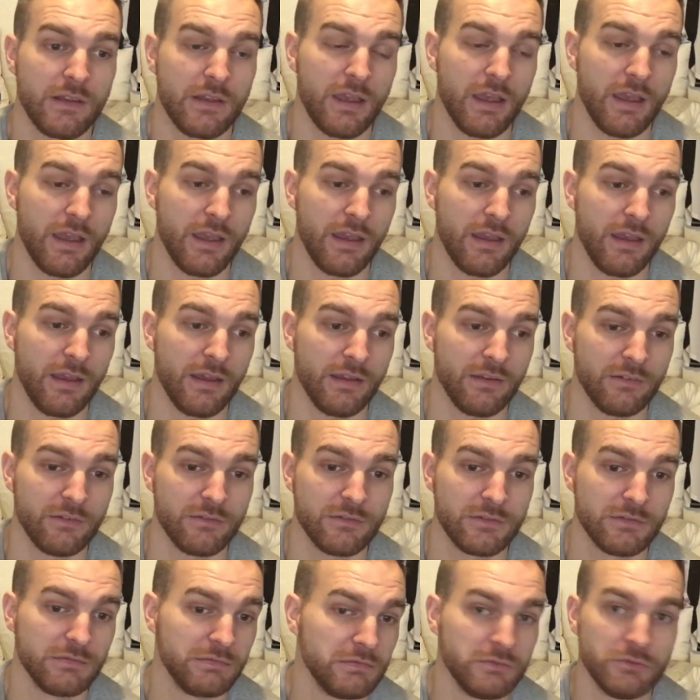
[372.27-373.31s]
and
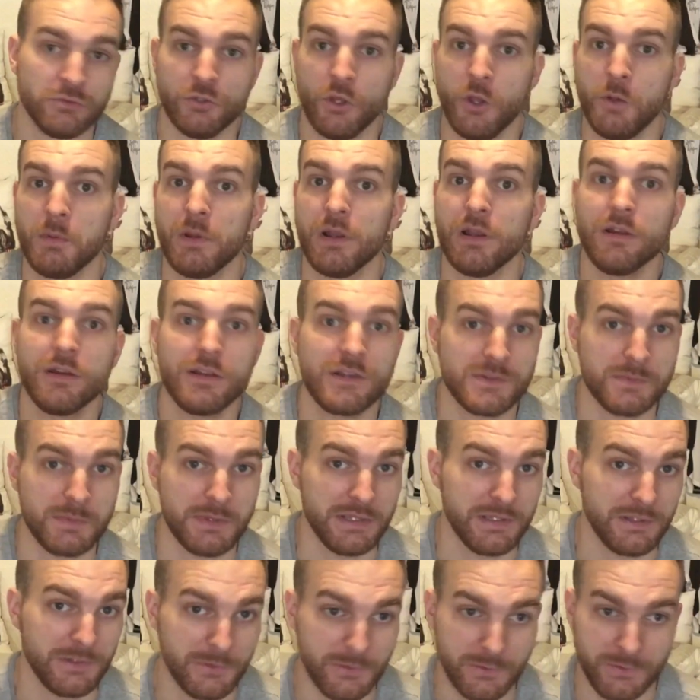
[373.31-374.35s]
nobody likes
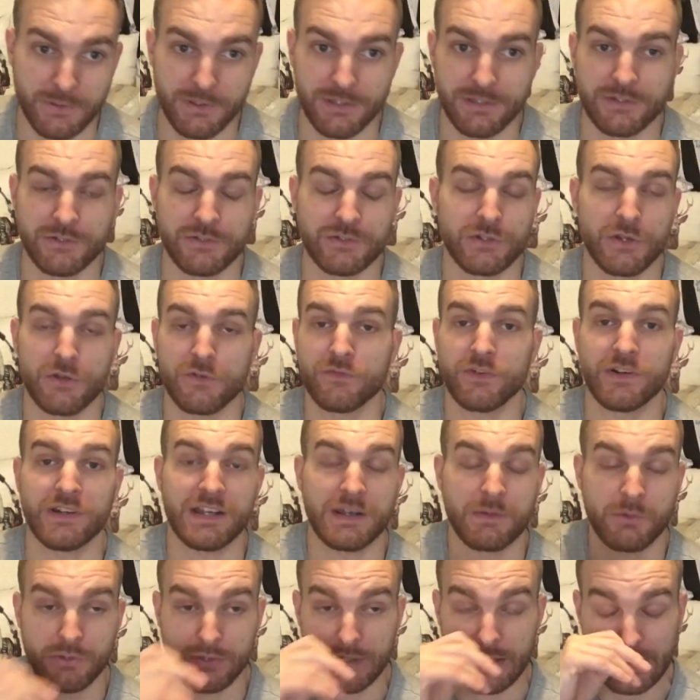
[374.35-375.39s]
me, or I just don't find
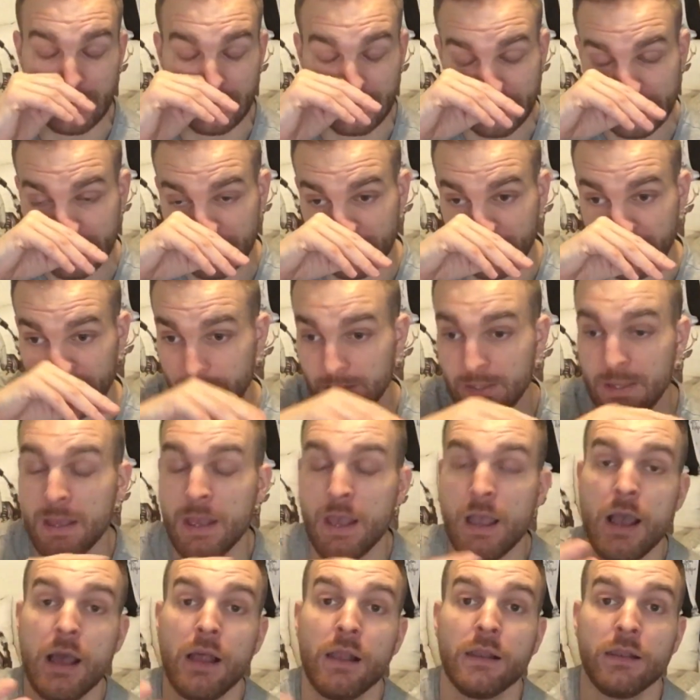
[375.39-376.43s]
anyone that I click with?
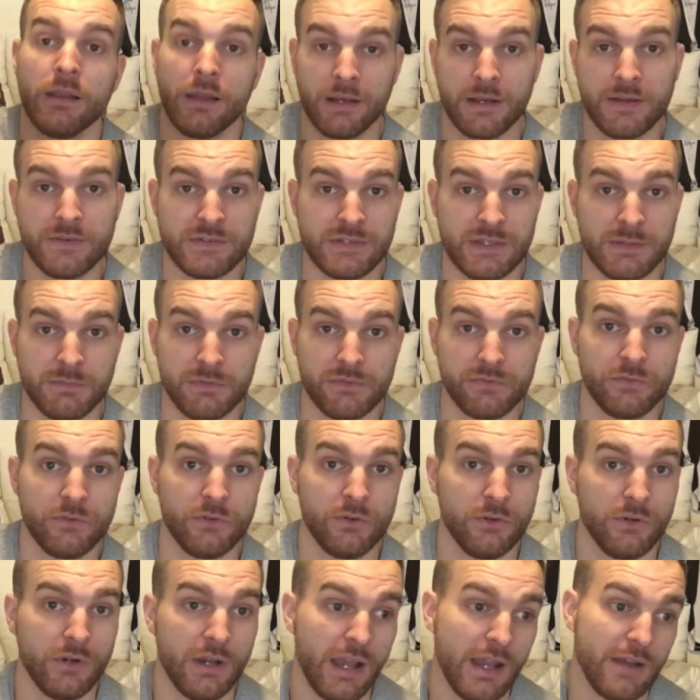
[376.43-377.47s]
Like I said
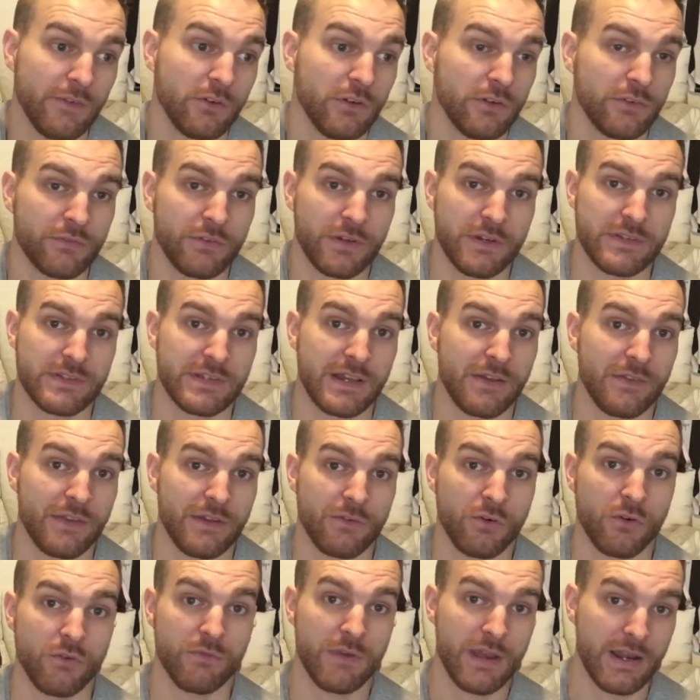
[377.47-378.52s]
before, I have got friends out there
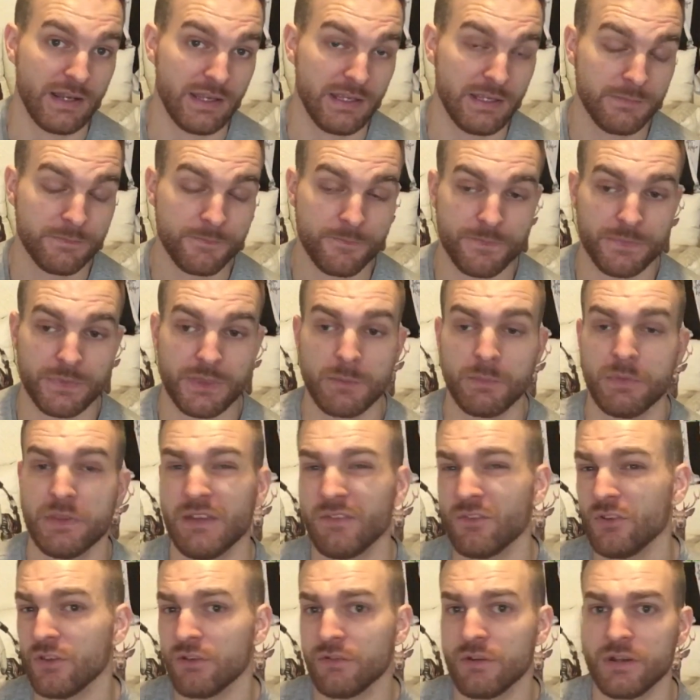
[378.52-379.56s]
already, but
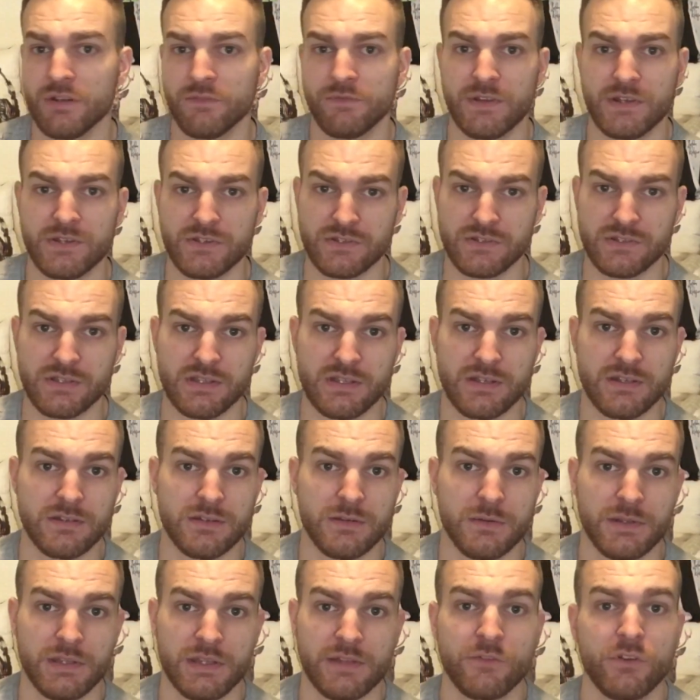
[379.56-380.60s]
they've got their own adventures that they're
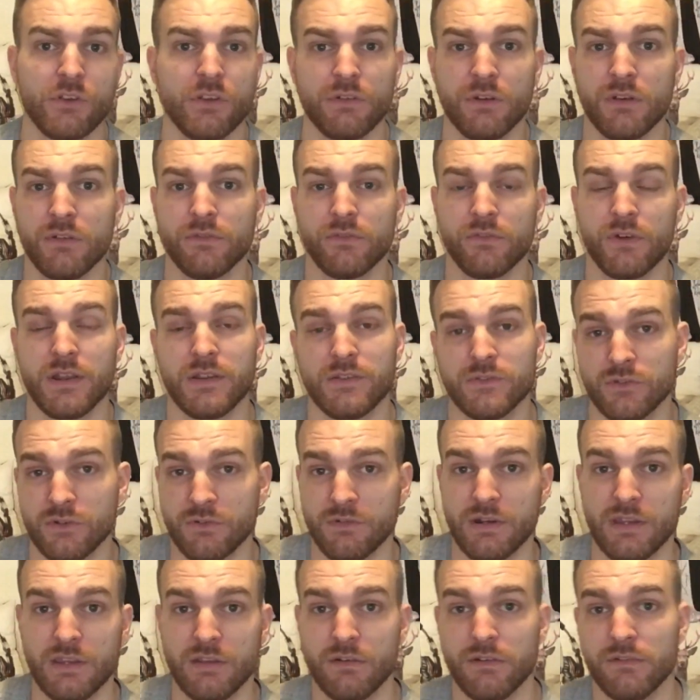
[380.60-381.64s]
doing. They've got their own friends
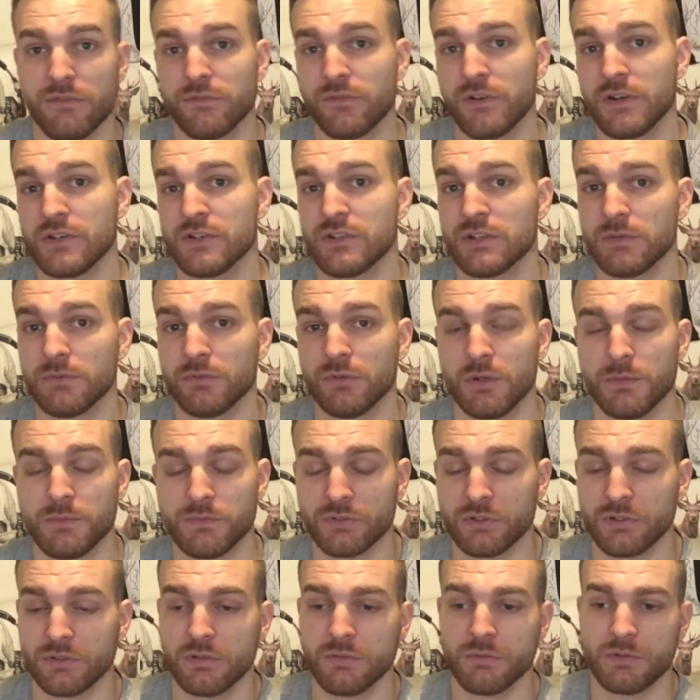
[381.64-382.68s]
already, their own friendship group,
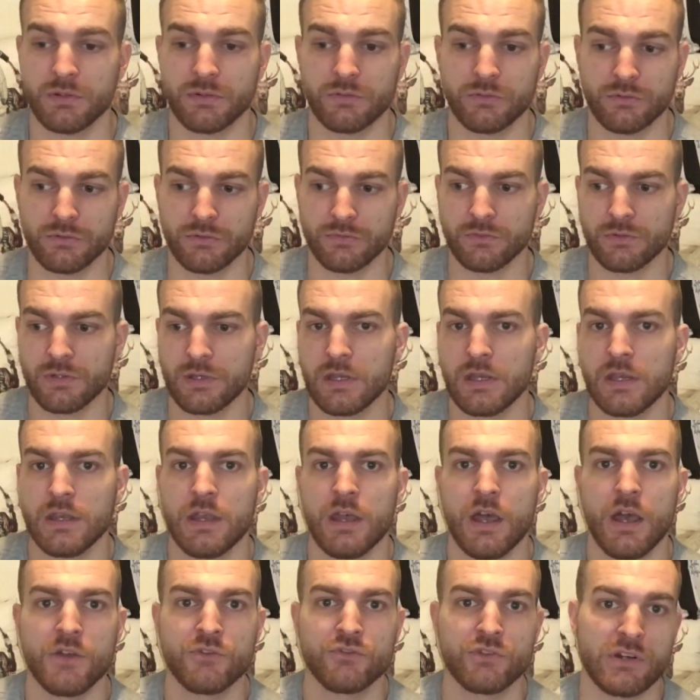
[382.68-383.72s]
so I don't want to sort of
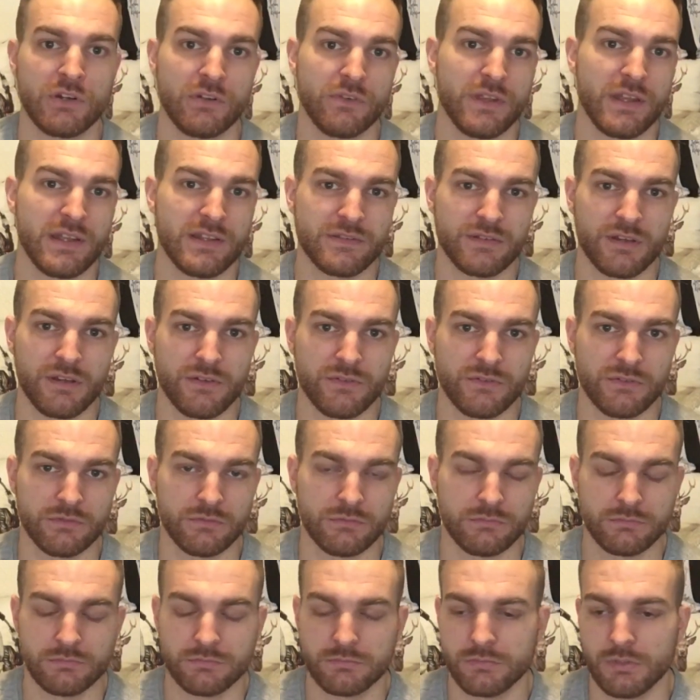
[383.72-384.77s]
tread on their toes
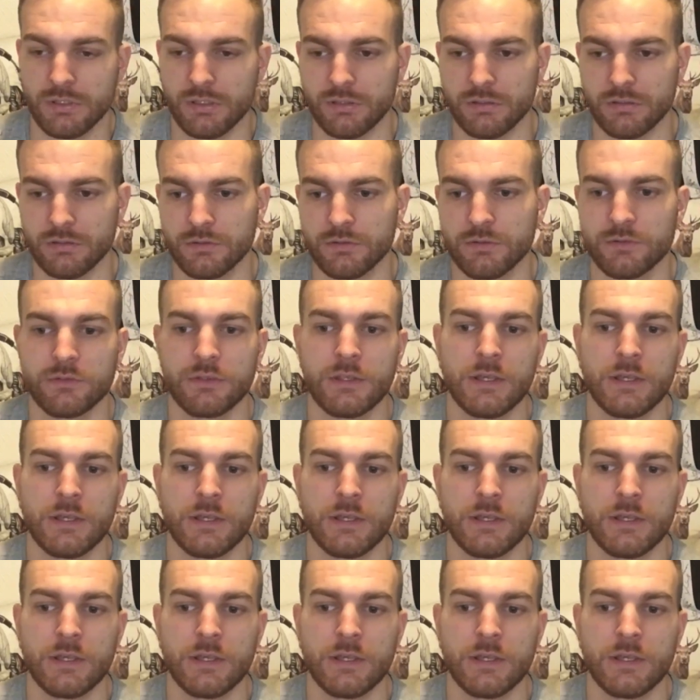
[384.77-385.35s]
and